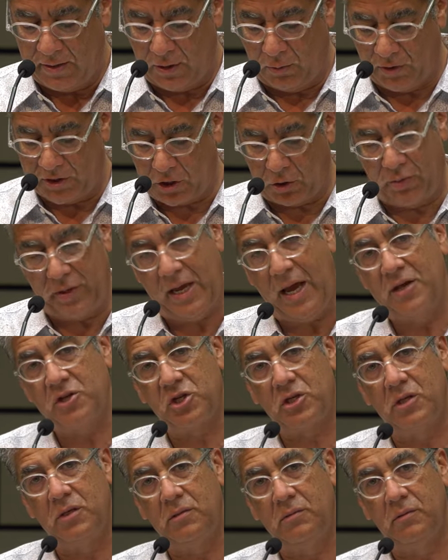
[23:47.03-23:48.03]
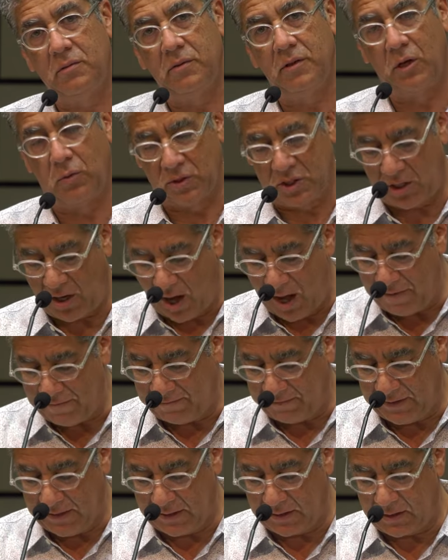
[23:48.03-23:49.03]
there was creation, there was
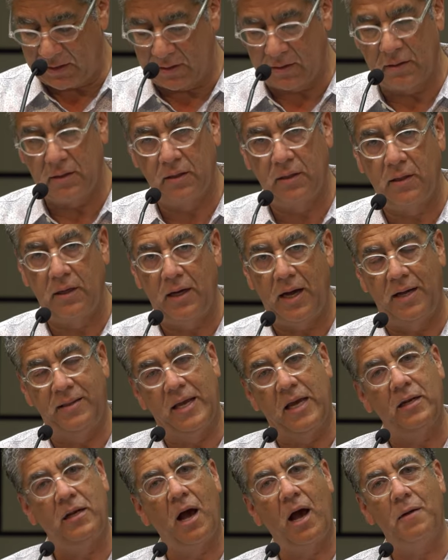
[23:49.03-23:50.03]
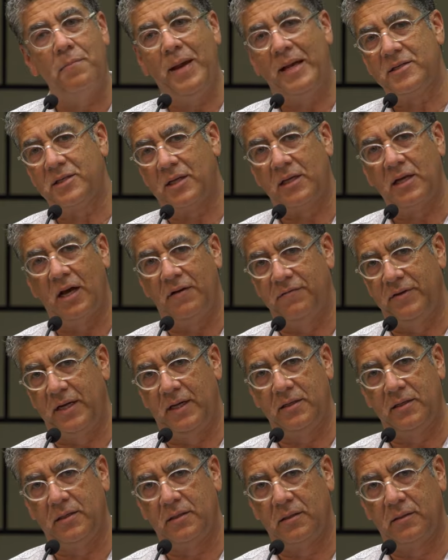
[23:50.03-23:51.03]
conflict, and then God makes a
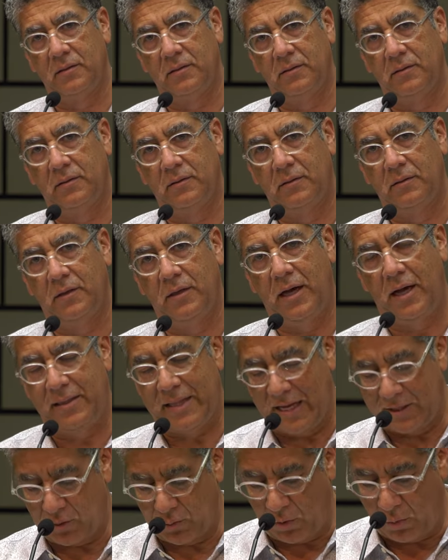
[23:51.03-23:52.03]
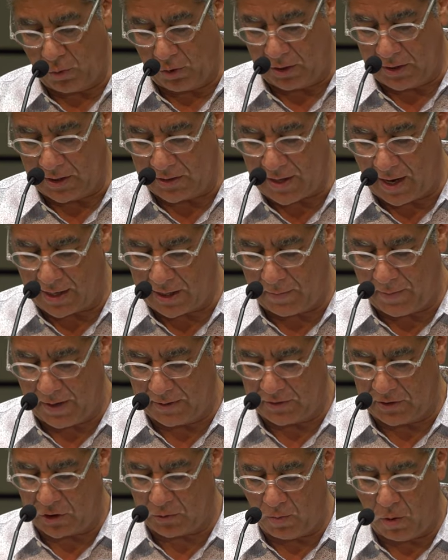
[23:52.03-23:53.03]
covenant. And that's what we're going to talk
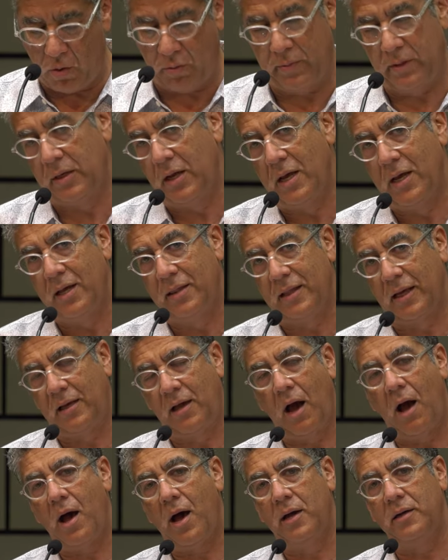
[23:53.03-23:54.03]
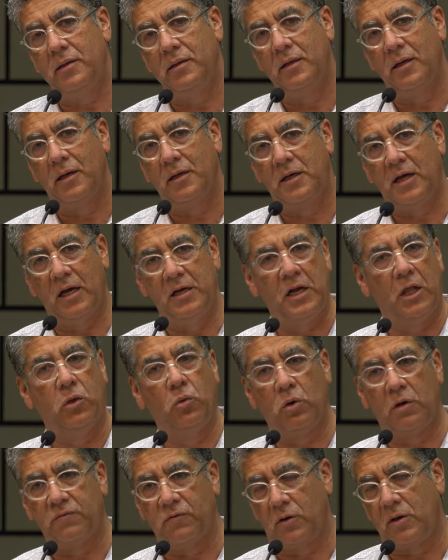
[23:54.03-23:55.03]
about this moment. The God, another
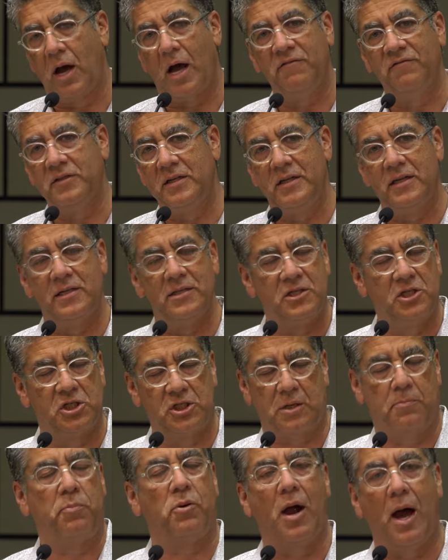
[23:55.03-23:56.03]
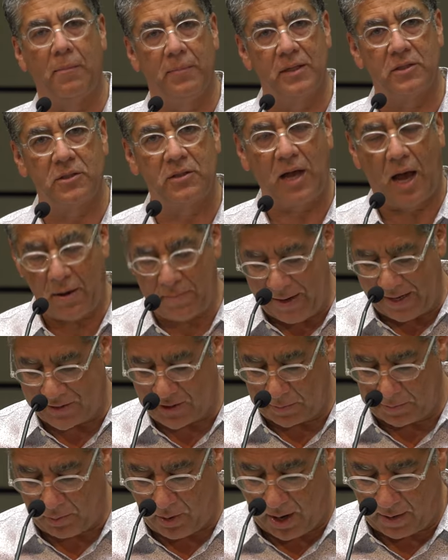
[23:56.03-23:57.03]
word for covenant is just a promise. God
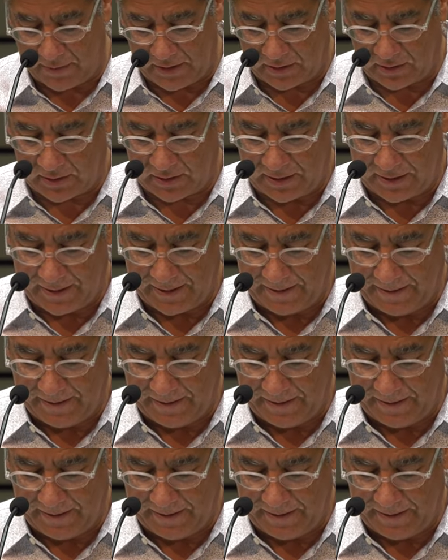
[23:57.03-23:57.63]
makes a promise.